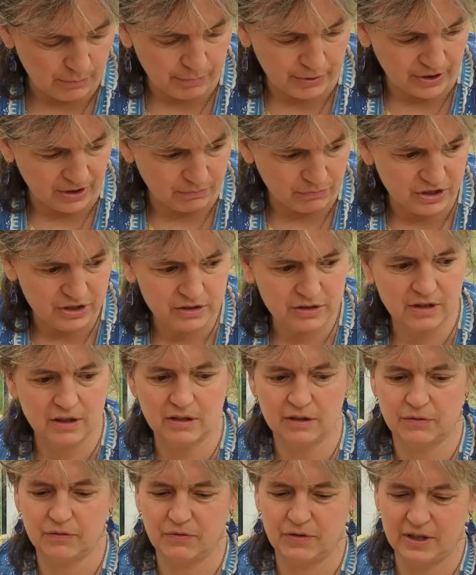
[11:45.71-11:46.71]
but I'm just going
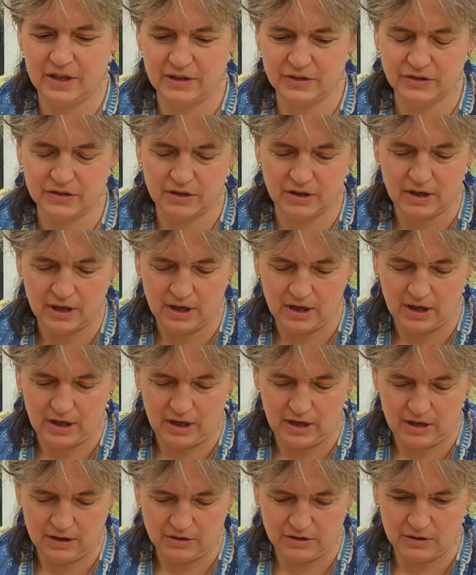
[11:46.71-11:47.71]
to first
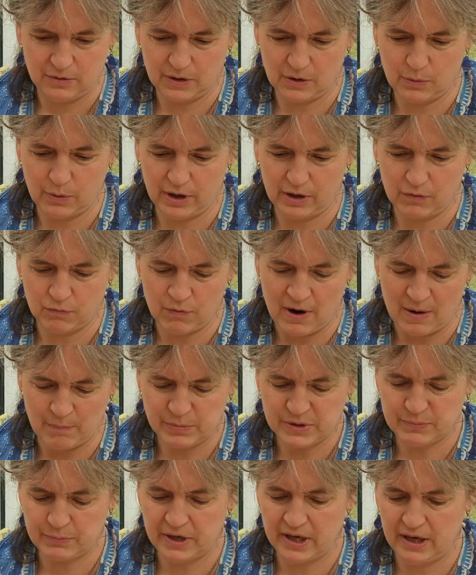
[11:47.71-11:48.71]
do a quick
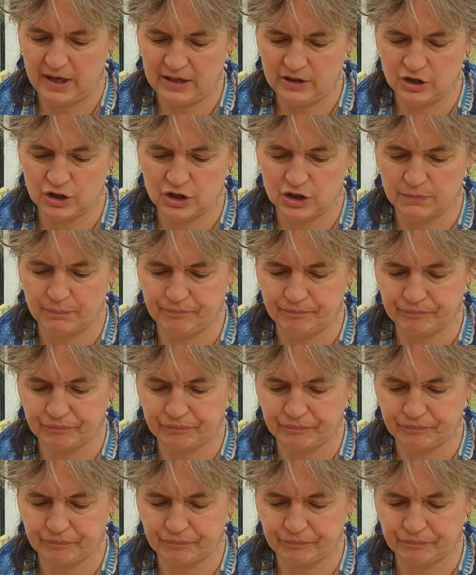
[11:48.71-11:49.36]
wraps per inch.